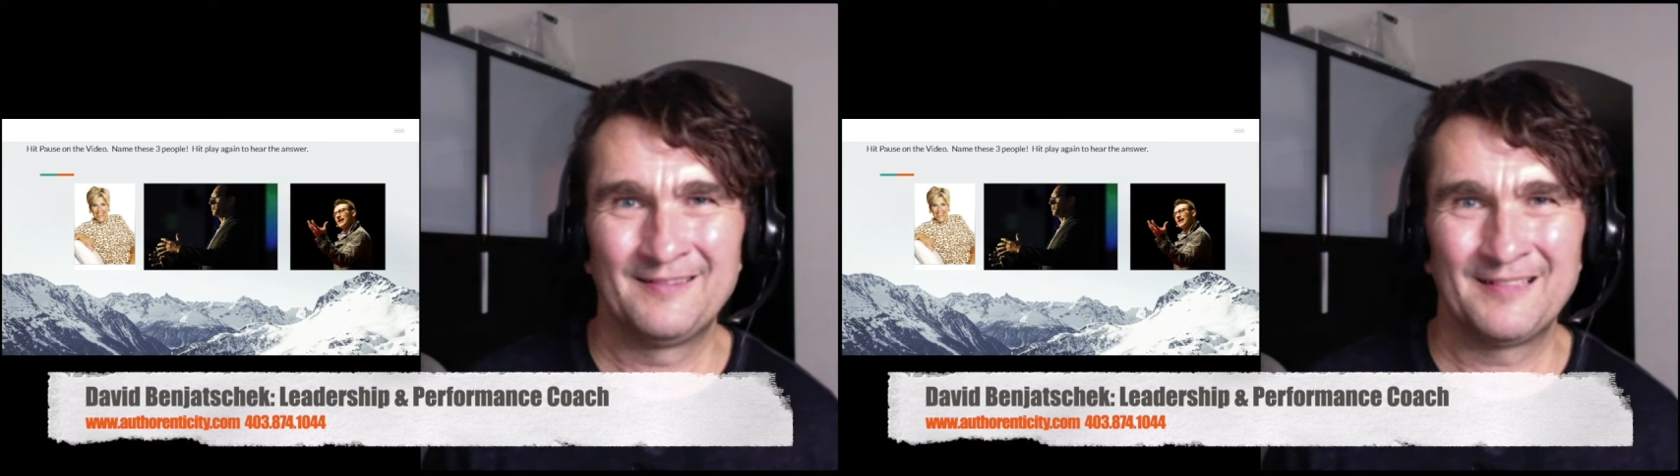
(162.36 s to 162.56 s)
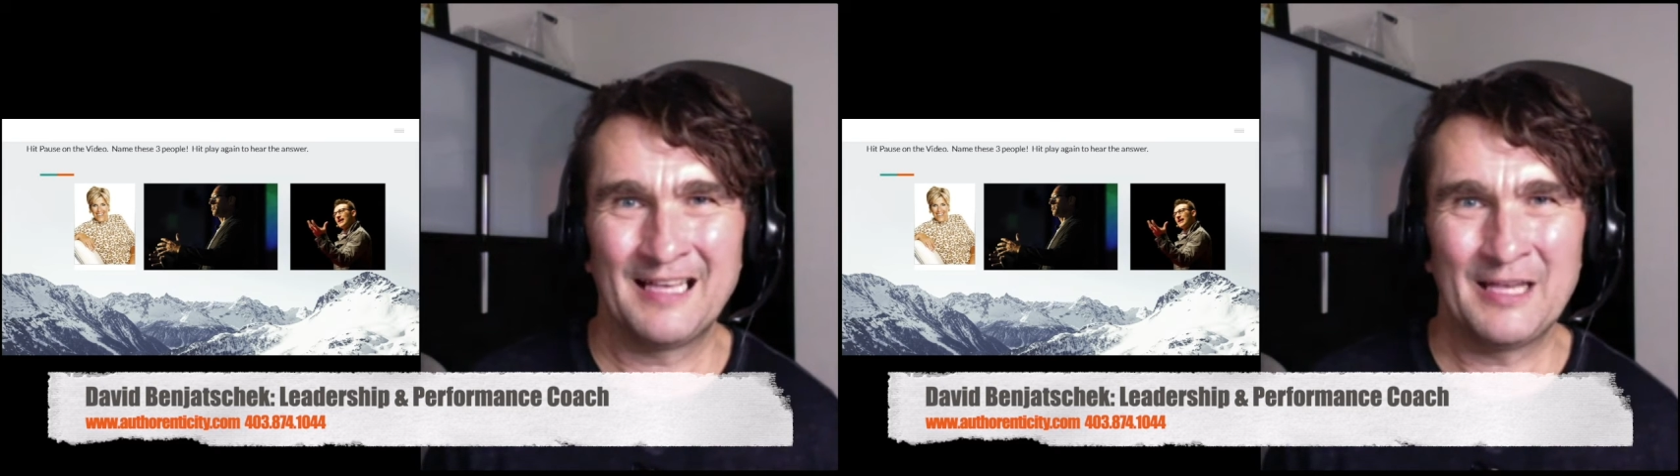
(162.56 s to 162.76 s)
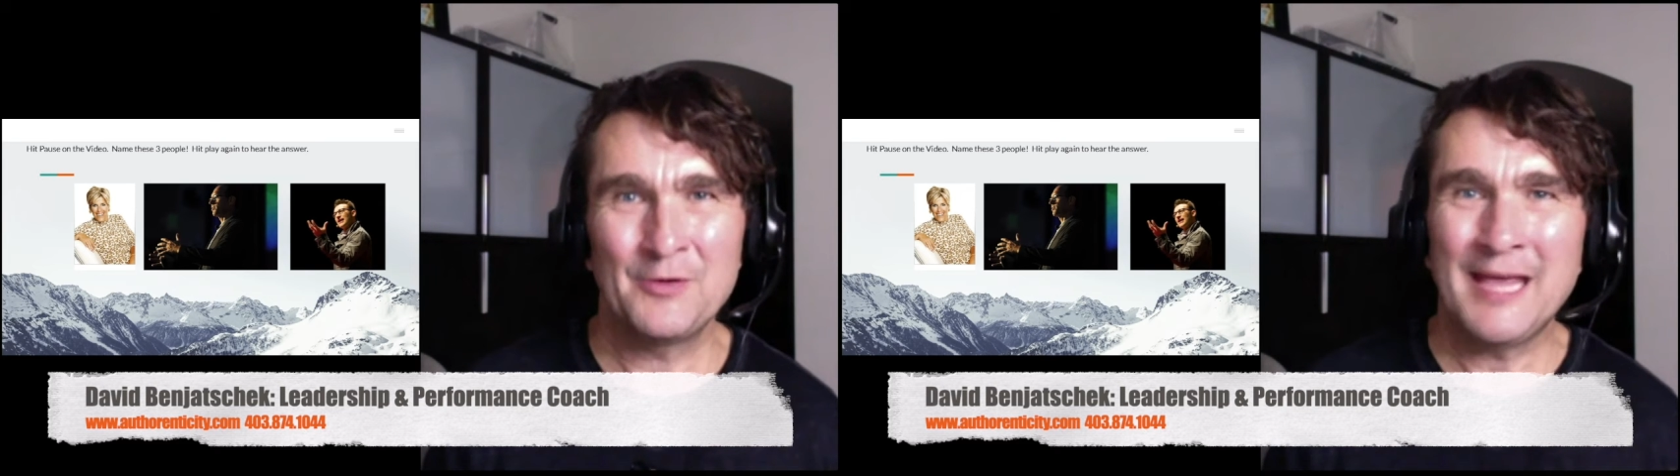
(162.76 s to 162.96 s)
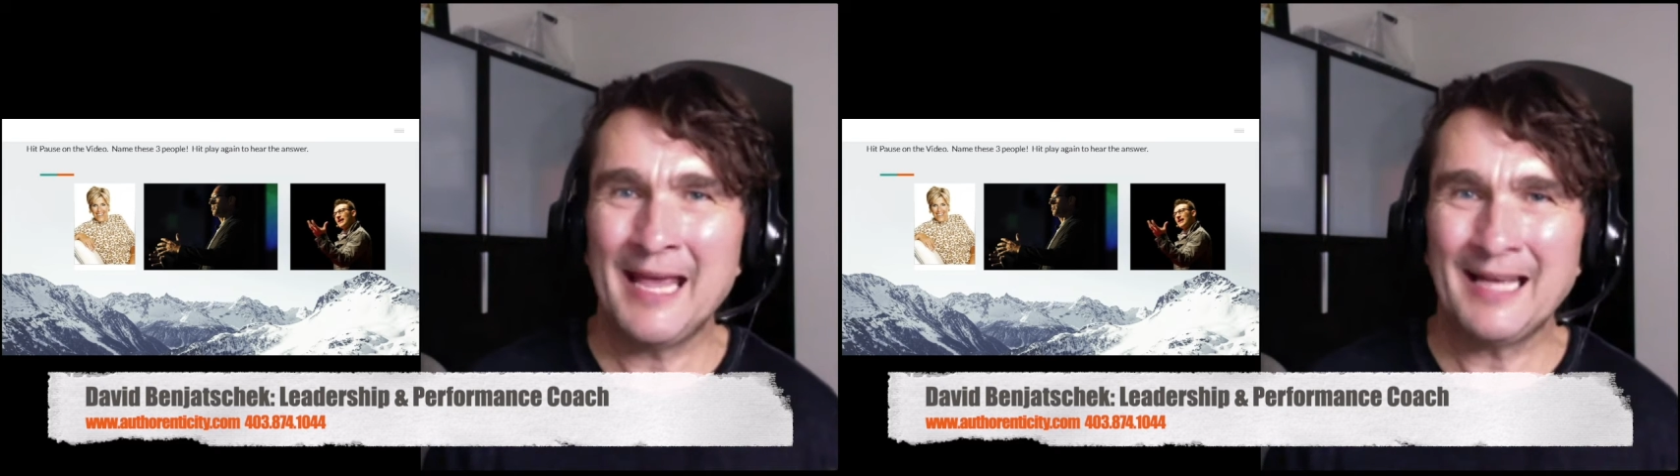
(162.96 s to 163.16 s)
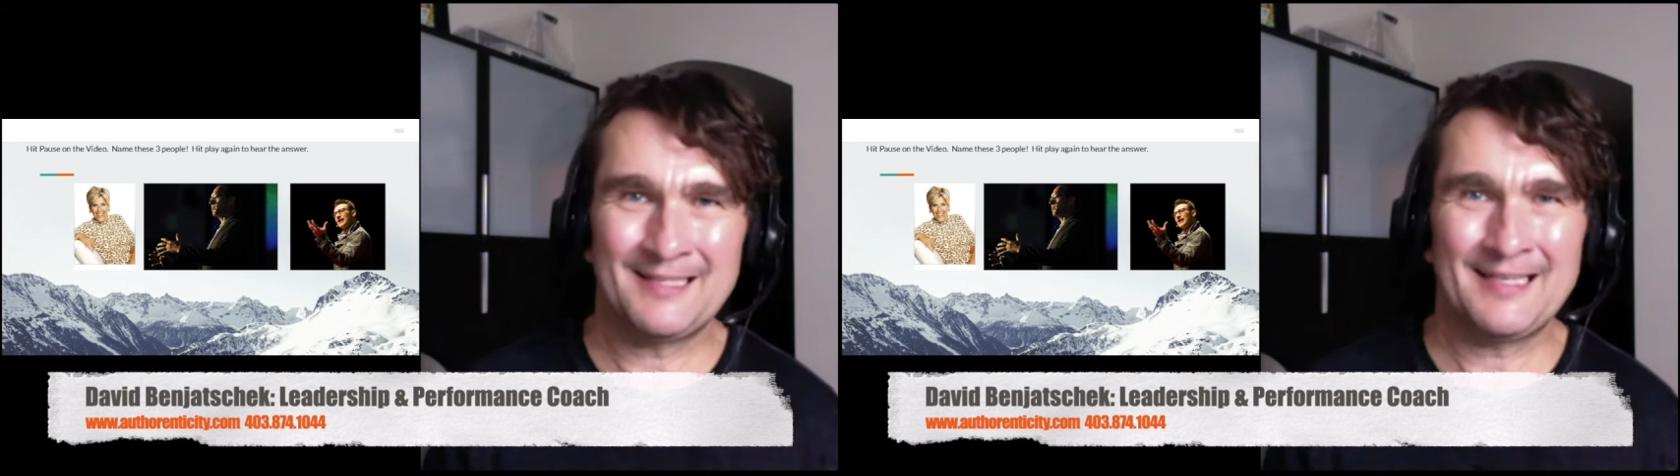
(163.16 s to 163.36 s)
You
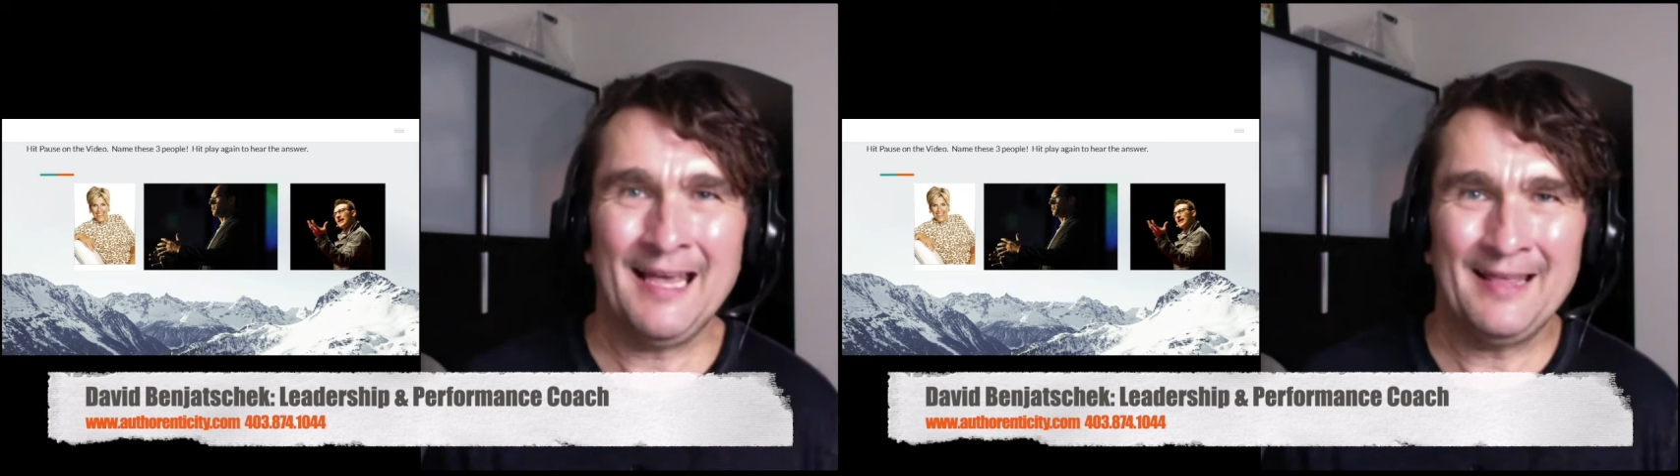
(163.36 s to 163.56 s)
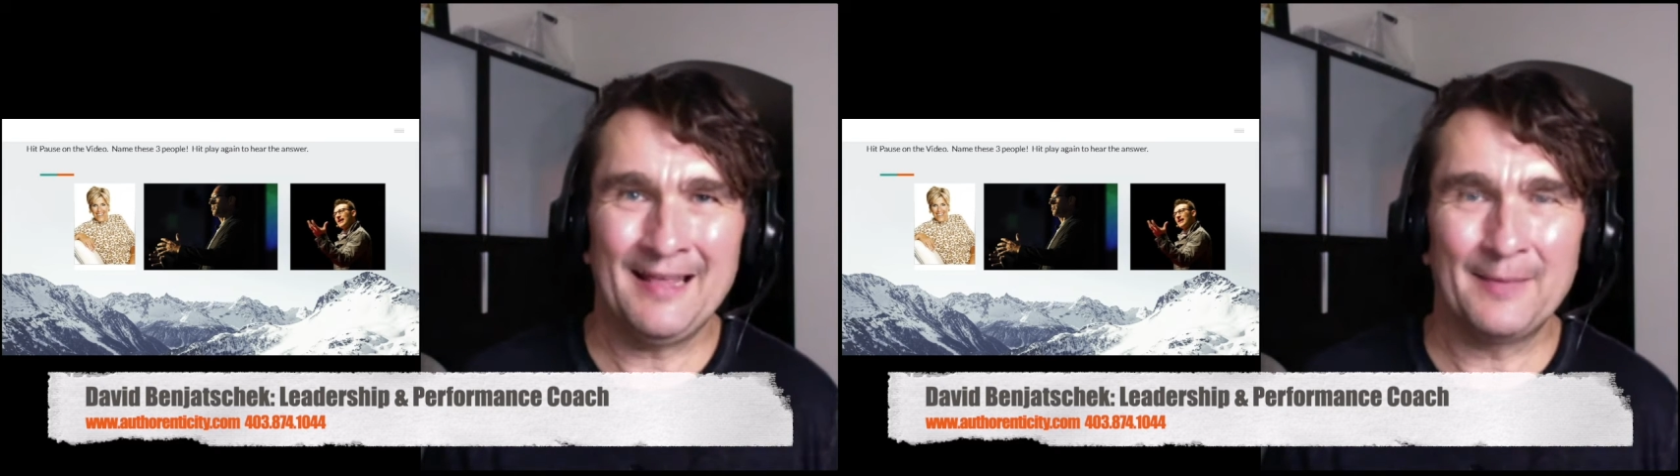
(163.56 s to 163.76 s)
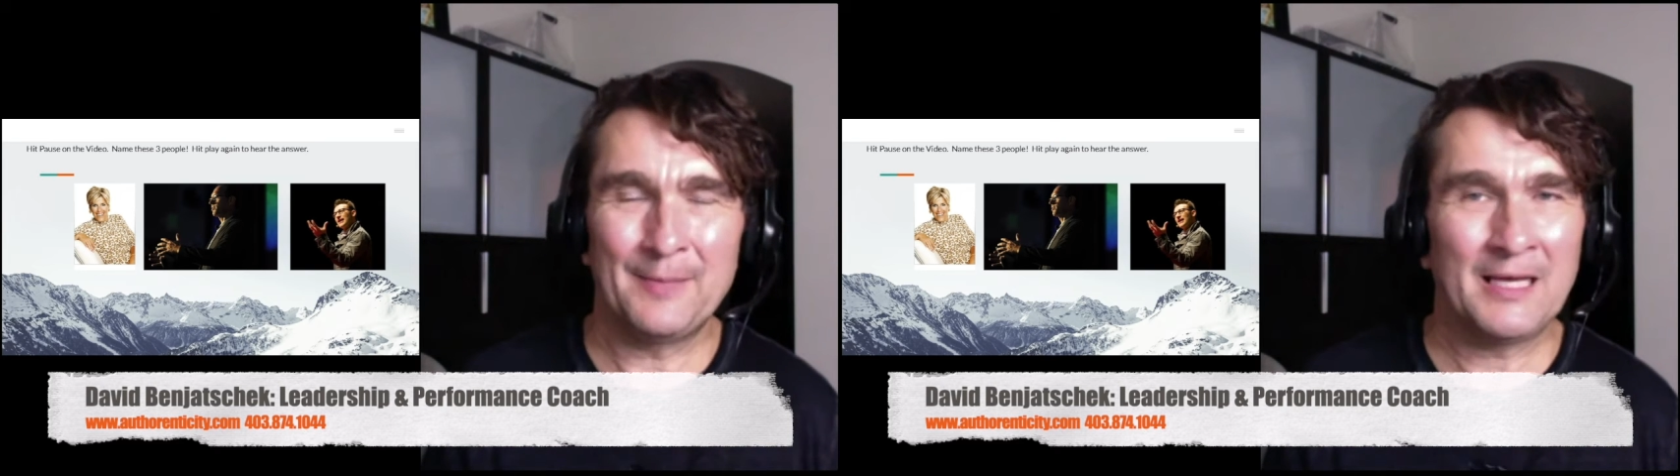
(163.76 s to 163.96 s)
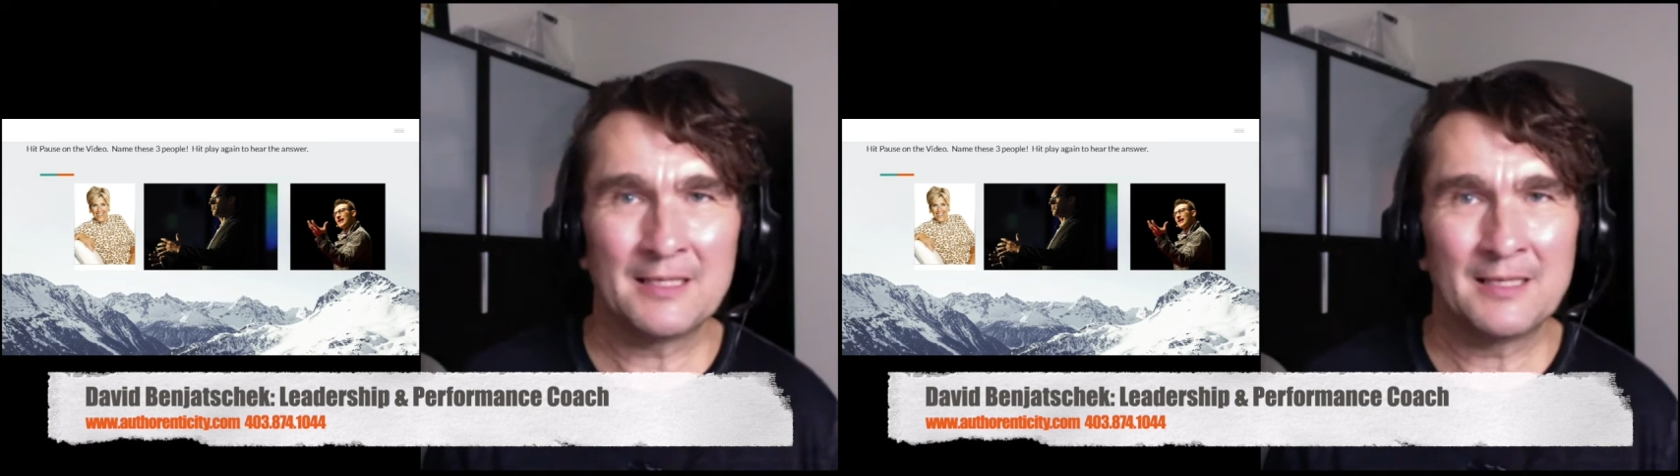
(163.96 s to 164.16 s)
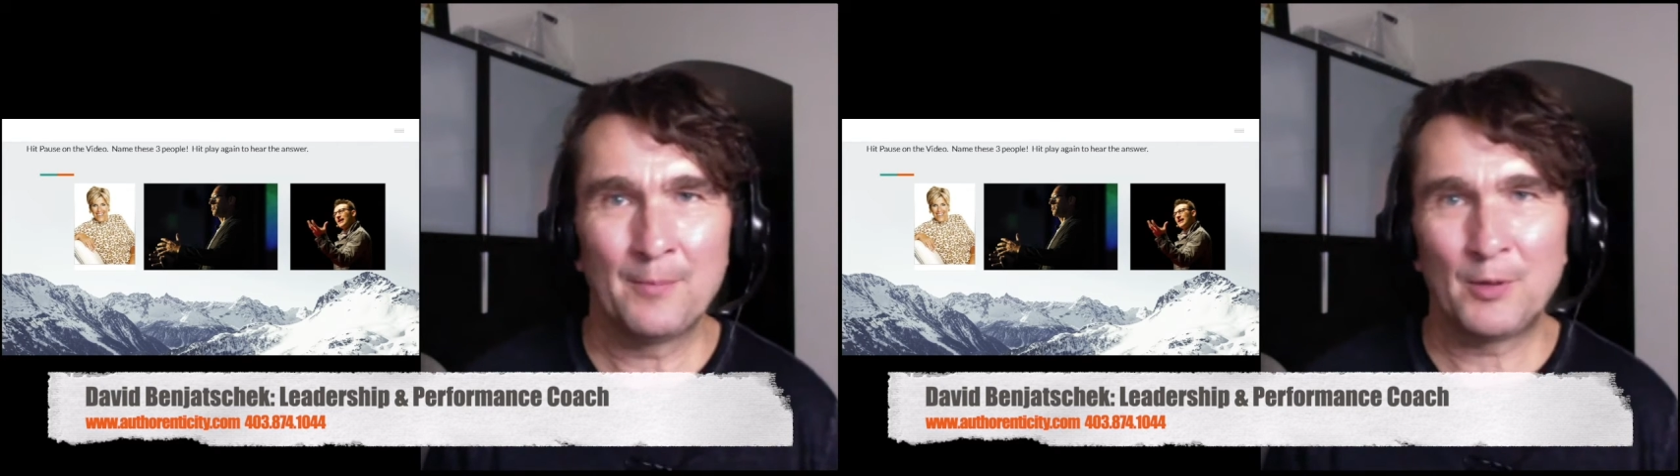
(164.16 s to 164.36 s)
can't say that because